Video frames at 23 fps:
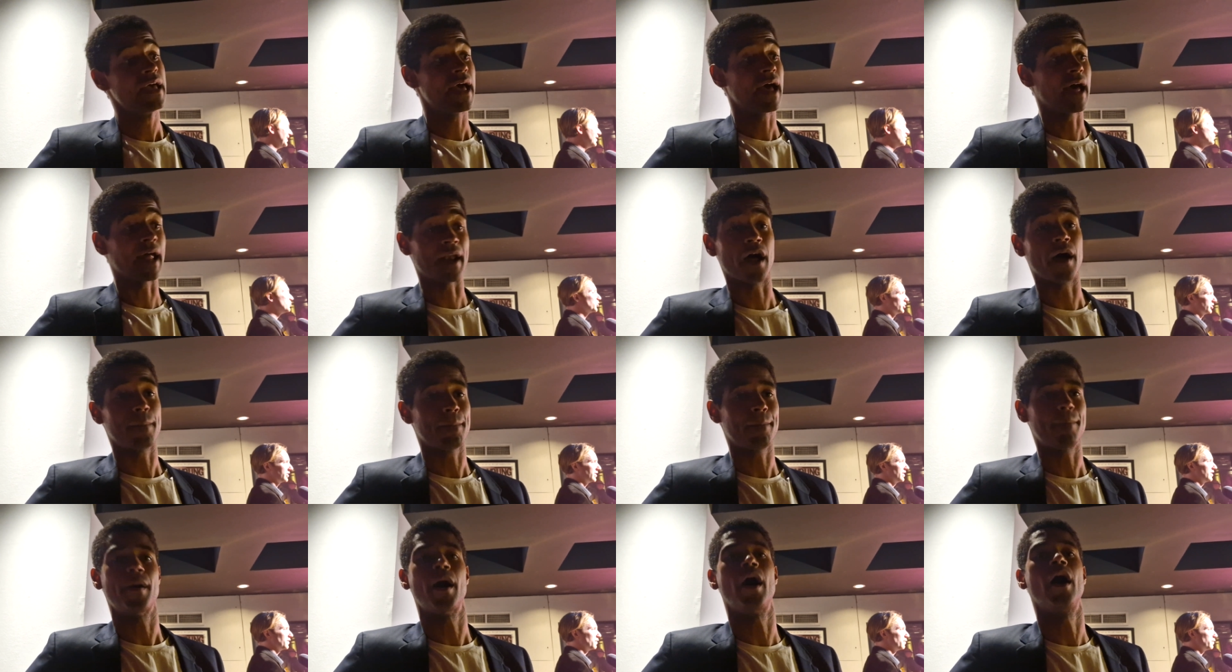and
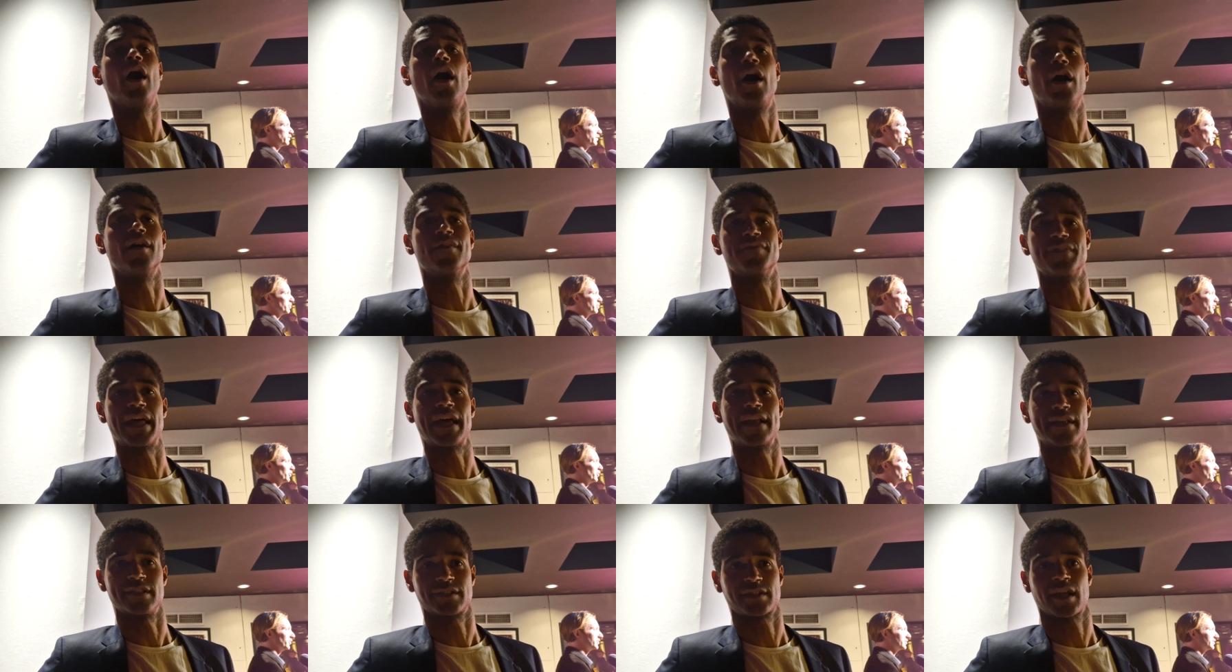are part of
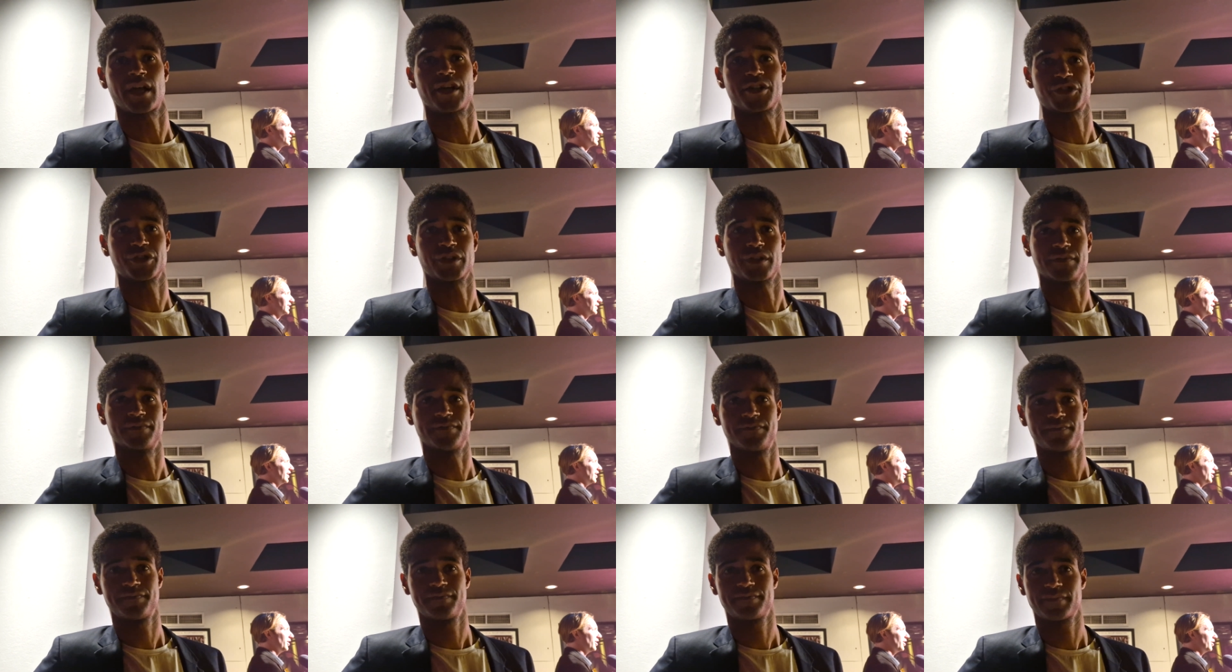that discussion,
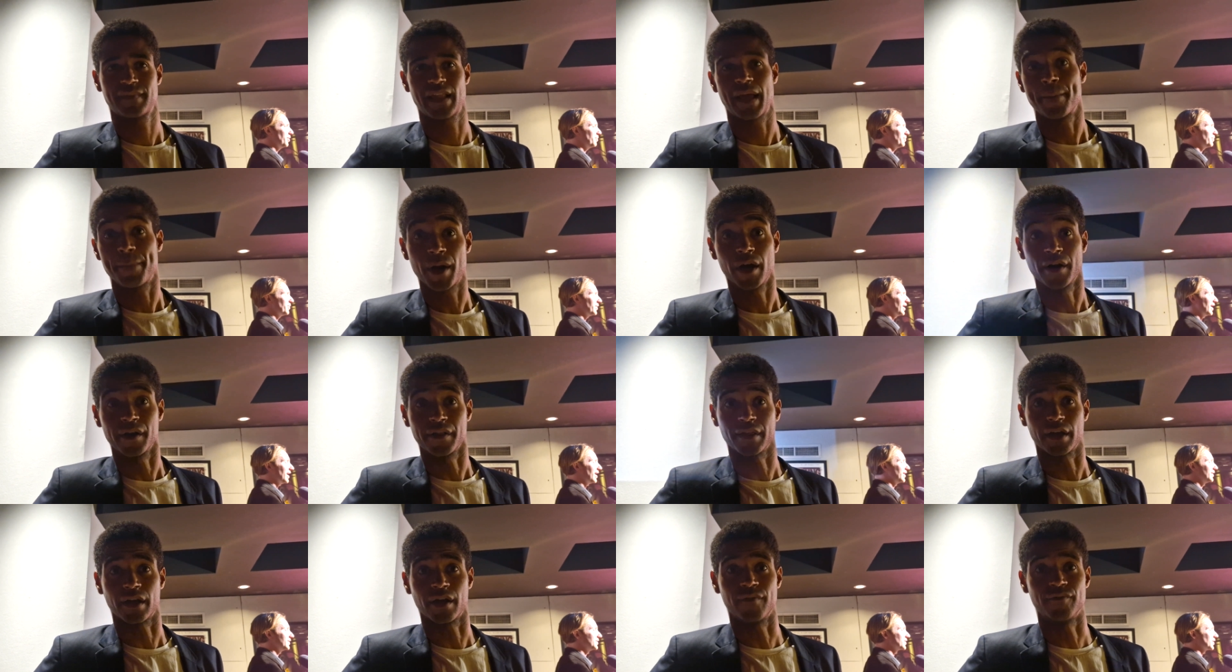they're part
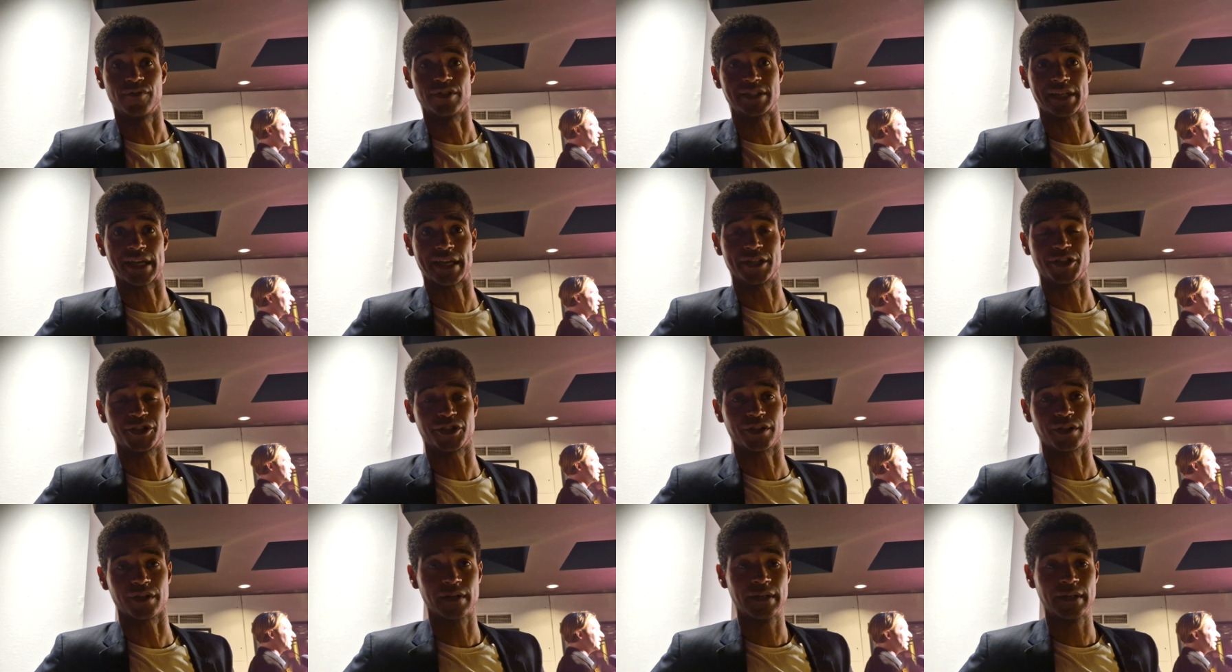of the conversation.